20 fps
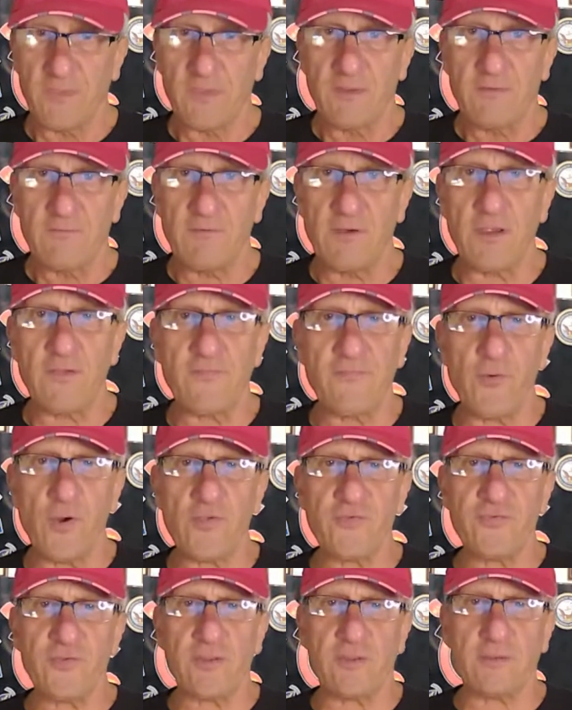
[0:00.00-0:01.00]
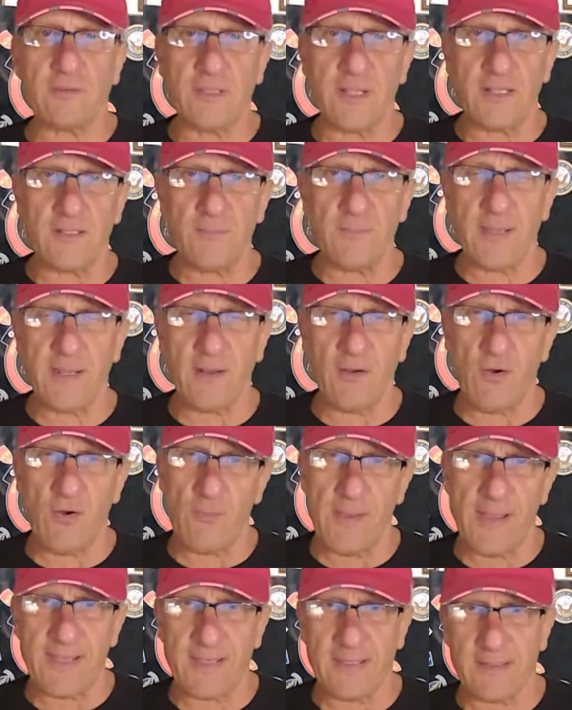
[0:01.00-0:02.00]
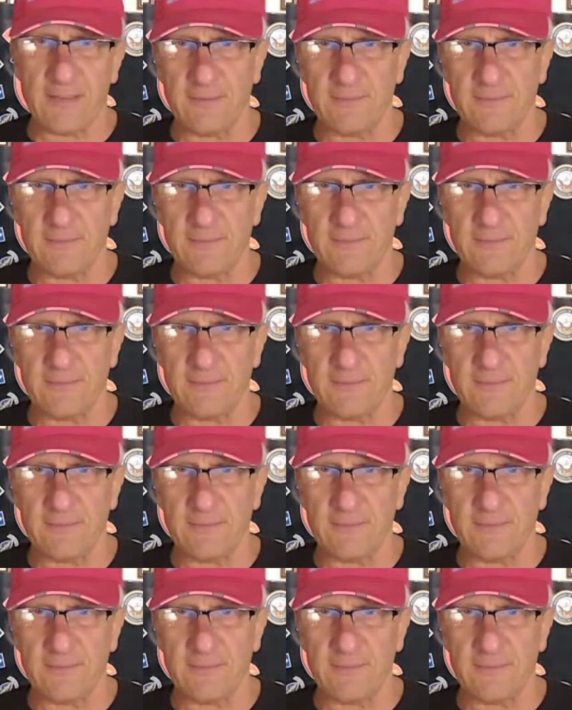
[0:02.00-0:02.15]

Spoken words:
Very fortunate. Glad you made it home, Mike.